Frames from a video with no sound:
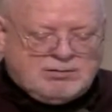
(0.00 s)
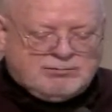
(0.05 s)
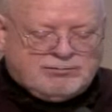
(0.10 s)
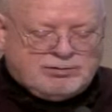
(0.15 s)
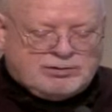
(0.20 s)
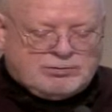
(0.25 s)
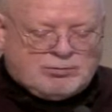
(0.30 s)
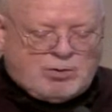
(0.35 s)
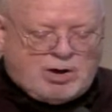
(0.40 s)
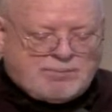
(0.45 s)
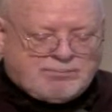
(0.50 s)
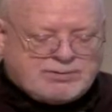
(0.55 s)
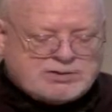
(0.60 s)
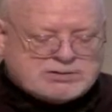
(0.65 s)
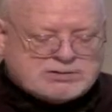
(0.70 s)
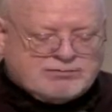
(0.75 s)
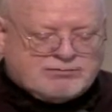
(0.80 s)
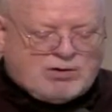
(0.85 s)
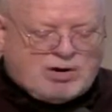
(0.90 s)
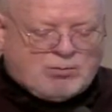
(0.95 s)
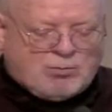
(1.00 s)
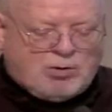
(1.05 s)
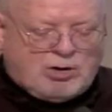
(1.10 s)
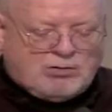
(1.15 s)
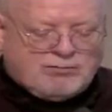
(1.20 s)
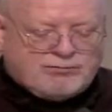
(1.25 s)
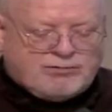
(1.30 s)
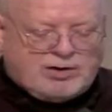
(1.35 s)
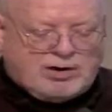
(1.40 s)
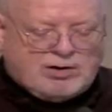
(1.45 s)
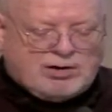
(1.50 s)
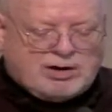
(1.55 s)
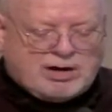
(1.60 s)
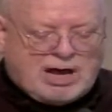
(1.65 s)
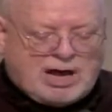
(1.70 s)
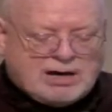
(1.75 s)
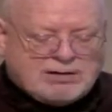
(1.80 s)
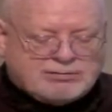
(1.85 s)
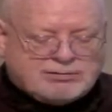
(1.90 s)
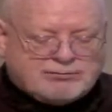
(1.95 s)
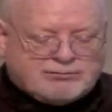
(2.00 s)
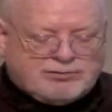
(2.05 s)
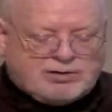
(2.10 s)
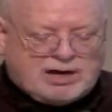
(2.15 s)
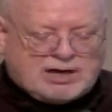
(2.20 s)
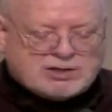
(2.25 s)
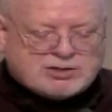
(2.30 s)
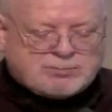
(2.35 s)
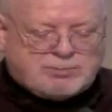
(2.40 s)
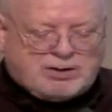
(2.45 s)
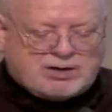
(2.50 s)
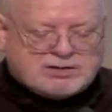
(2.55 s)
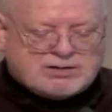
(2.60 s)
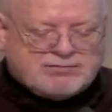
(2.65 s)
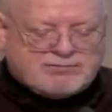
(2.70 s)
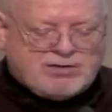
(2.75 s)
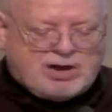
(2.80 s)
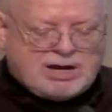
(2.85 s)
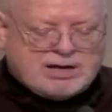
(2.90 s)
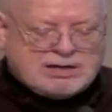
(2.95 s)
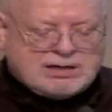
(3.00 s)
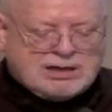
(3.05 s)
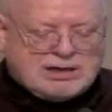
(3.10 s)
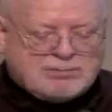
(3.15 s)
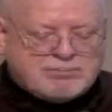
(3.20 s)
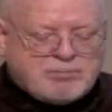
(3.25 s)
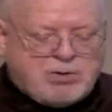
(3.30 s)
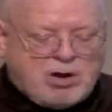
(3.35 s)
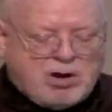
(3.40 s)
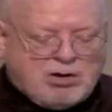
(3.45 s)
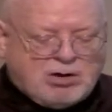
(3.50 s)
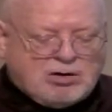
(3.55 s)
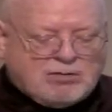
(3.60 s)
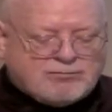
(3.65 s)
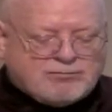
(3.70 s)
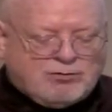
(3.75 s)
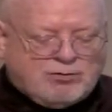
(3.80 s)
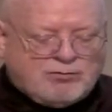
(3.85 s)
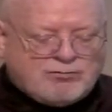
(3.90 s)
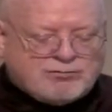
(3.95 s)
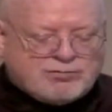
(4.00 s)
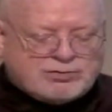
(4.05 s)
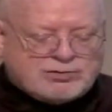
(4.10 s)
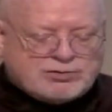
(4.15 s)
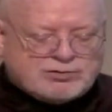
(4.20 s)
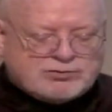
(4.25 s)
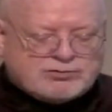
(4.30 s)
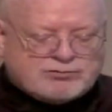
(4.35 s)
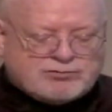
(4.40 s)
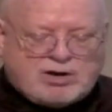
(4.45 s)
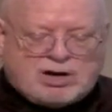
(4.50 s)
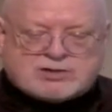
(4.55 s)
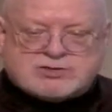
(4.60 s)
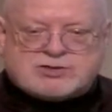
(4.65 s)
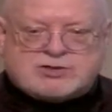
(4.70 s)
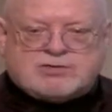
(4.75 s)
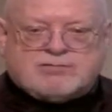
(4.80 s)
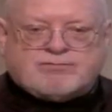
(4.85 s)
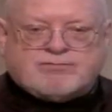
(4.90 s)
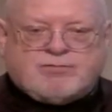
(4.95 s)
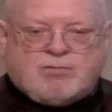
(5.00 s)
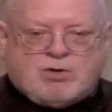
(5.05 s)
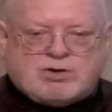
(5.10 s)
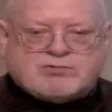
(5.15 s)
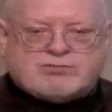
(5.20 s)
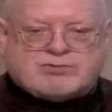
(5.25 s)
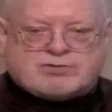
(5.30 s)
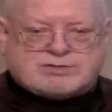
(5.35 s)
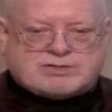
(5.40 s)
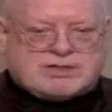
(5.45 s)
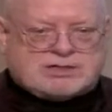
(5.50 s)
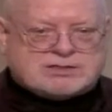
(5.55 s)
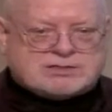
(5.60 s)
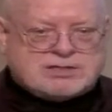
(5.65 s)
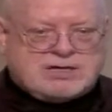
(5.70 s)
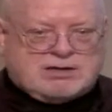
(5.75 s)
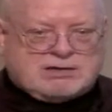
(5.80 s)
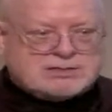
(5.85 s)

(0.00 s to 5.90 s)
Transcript: For the weapons of our warfare are not of the flesh, but divinely powerful for the destruction of fortresses."